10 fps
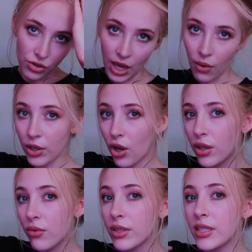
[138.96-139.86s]
yeah, we go to
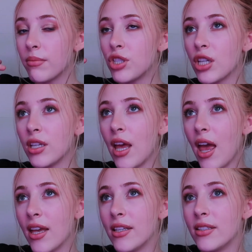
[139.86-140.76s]
the reception
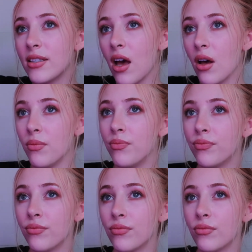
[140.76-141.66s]
and
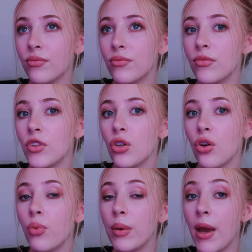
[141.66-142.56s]

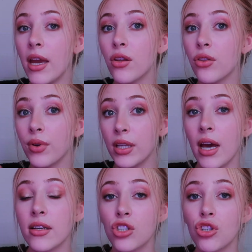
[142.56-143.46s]
we pay the
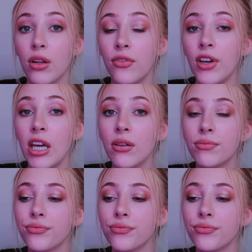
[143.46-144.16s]
$3,000 fee,